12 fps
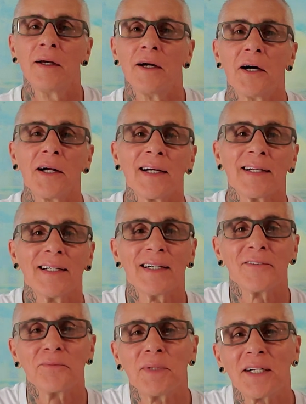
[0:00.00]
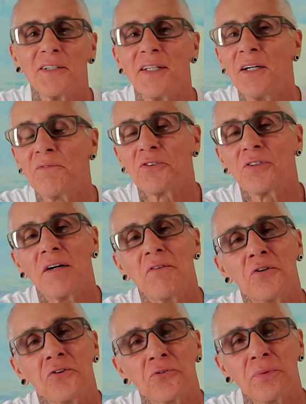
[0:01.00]
All right, guys, I'm Michael Allen for Travel
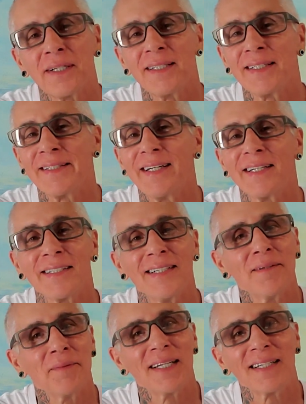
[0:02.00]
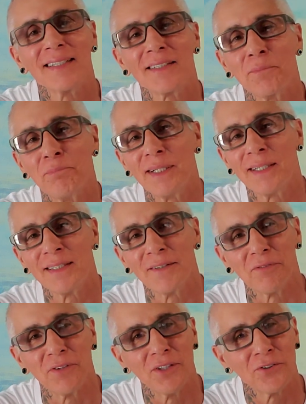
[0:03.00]
Costa Rica NOW.com, and I got the big
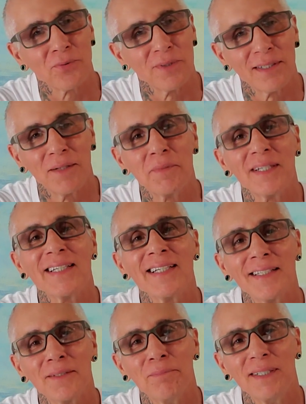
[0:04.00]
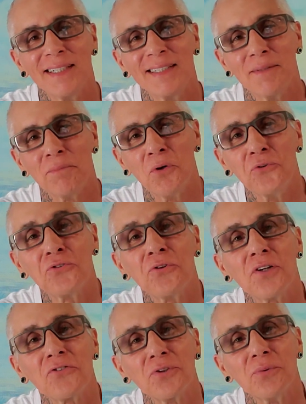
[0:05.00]
cup for this one. I'm going to need the big cup, my old
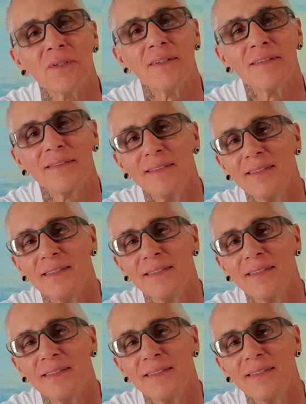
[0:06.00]
trusty one.